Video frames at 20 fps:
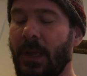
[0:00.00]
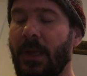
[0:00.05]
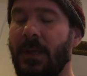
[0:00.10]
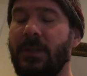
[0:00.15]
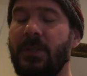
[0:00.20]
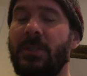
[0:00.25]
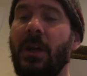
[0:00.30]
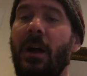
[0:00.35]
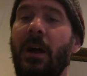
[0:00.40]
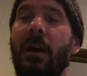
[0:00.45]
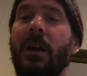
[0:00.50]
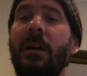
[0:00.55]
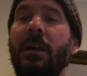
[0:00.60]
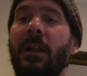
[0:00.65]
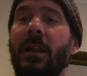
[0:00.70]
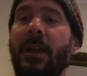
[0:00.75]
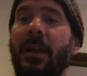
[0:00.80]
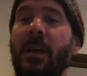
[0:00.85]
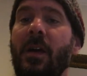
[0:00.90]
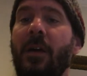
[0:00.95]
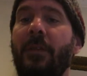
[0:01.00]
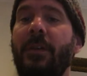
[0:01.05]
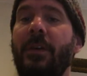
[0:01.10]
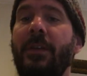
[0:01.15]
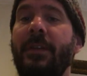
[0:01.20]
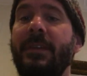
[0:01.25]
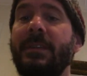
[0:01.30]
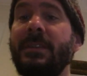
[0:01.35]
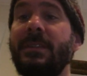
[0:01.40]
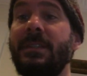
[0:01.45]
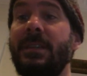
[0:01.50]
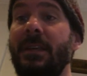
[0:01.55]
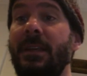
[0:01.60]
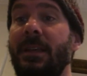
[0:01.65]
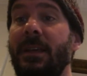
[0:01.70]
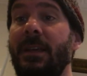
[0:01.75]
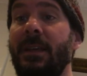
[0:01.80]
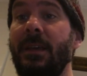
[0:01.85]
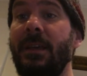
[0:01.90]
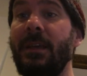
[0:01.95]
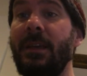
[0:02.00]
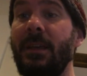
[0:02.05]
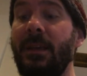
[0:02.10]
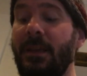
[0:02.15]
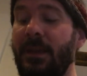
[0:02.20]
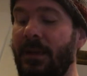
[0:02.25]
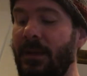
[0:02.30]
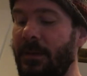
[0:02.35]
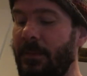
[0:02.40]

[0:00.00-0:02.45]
Charlie over the sea,